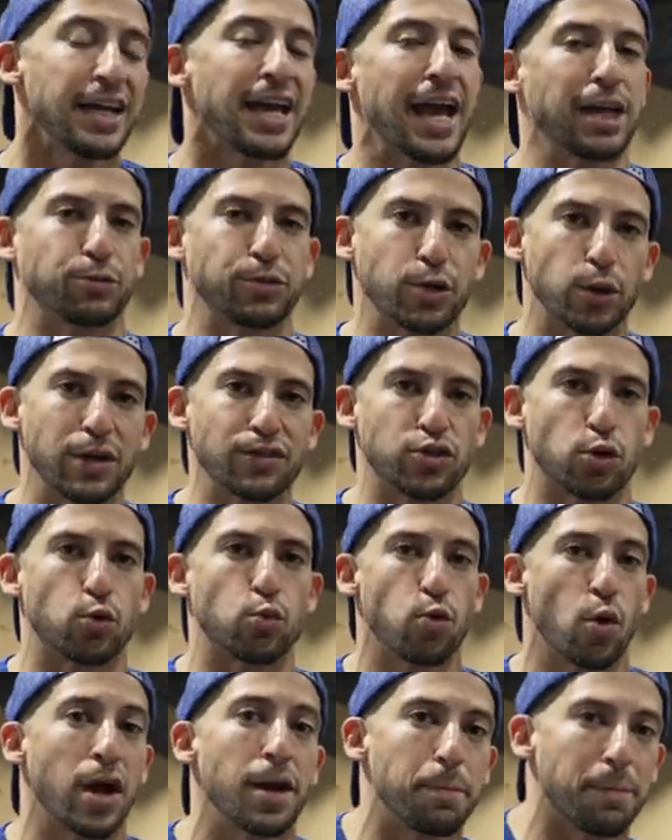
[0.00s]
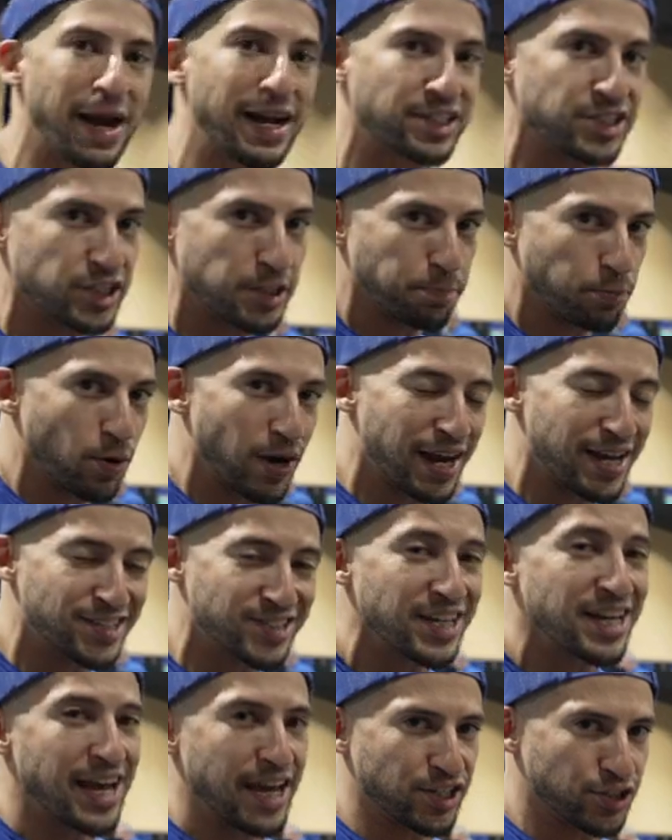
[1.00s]
as we don't have to run back to the press
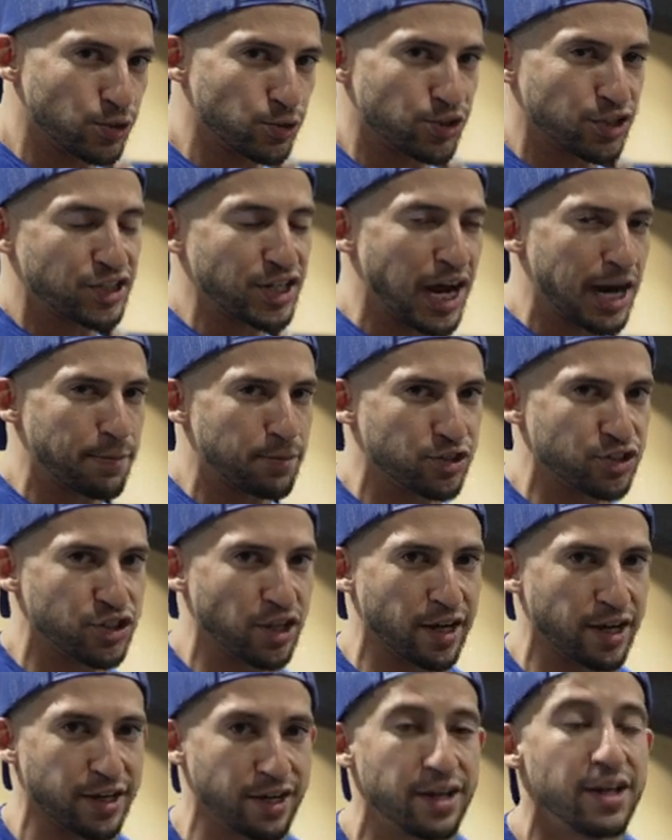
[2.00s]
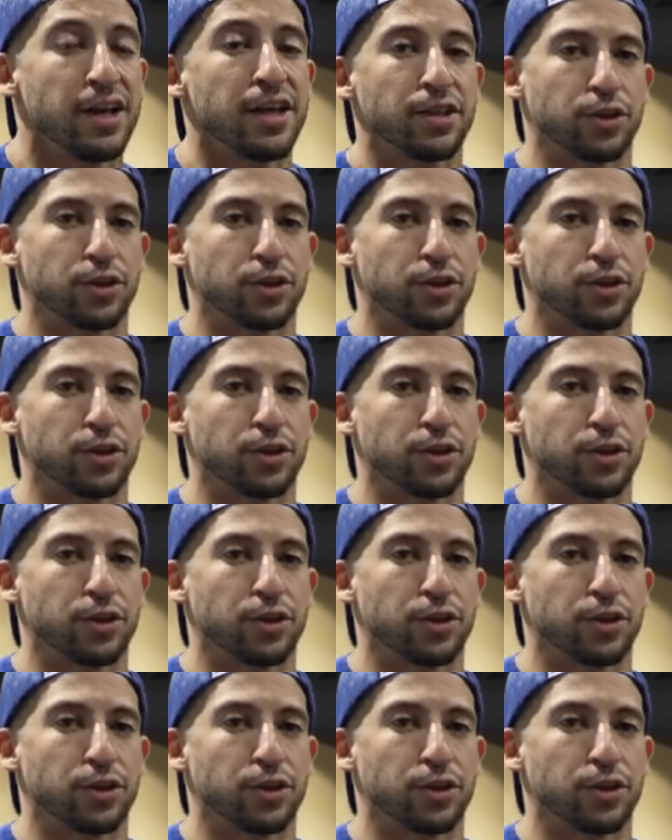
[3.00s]
as soon as the timer's done.